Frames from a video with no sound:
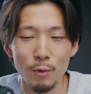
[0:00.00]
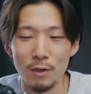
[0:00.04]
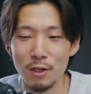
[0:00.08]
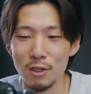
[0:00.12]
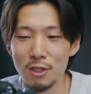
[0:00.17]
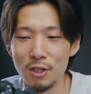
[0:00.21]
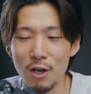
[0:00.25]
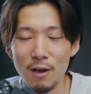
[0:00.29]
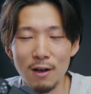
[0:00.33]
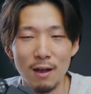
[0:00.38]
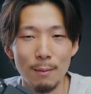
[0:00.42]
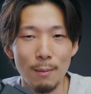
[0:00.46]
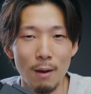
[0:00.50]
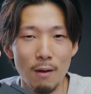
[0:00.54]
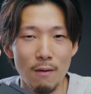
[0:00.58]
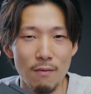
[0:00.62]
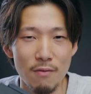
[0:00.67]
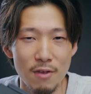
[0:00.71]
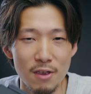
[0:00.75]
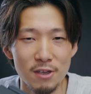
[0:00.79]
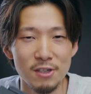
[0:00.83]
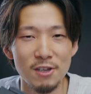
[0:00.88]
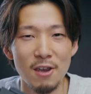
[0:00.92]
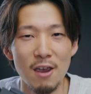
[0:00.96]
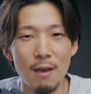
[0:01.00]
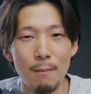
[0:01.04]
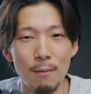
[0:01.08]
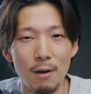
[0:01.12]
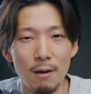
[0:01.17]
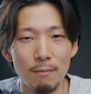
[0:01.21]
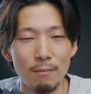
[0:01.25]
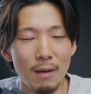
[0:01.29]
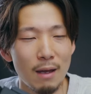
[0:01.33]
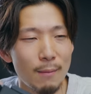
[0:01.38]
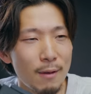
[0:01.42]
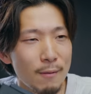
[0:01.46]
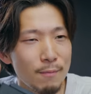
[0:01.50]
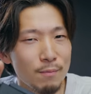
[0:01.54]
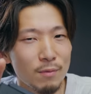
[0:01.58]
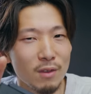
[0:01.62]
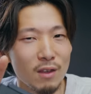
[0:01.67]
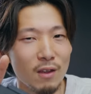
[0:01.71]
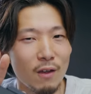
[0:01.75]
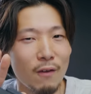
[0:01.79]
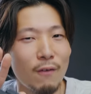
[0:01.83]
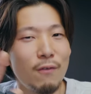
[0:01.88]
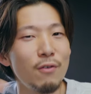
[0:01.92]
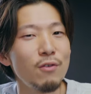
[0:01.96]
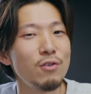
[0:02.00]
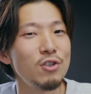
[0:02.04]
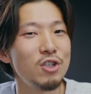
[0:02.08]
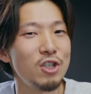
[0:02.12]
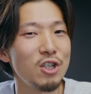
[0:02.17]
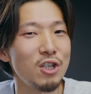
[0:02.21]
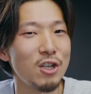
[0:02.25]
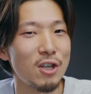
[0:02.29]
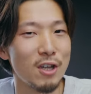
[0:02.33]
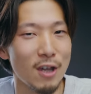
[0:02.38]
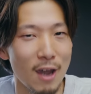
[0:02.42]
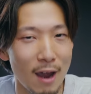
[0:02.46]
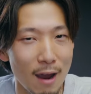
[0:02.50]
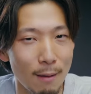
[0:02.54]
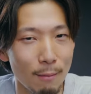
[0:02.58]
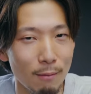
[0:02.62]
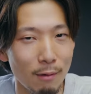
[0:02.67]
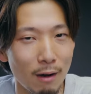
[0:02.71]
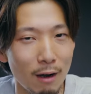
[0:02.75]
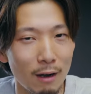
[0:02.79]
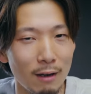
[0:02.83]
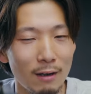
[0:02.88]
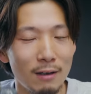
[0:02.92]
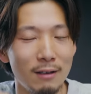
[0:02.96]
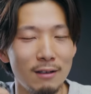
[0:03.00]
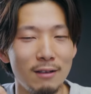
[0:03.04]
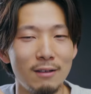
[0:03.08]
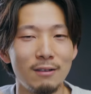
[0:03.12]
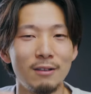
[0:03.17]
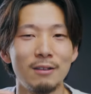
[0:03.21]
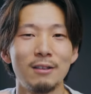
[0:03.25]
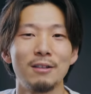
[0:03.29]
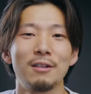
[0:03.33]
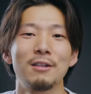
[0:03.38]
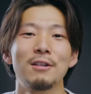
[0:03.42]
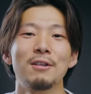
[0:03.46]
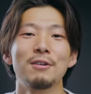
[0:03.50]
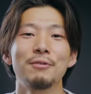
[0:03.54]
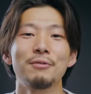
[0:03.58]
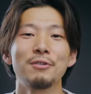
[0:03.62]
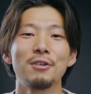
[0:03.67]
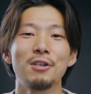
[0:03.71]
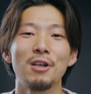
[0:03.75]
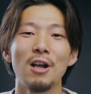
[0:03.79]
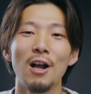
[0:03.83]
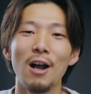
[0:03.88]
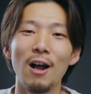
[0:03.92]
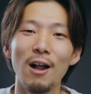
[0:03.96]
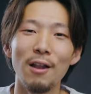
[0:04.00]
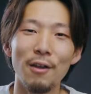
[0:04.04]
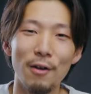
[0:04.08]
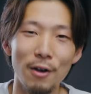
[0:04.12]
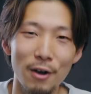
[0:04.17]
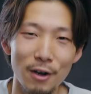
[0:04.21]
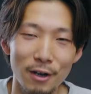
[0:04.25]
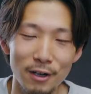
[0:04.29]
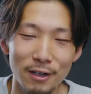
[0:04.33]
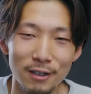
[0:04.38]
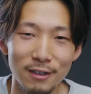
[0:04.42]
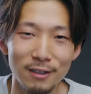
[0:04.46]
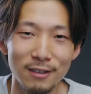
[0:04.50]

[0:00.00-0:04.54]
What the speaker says: when you talk about this camera. I mean, Fuji camera. Color.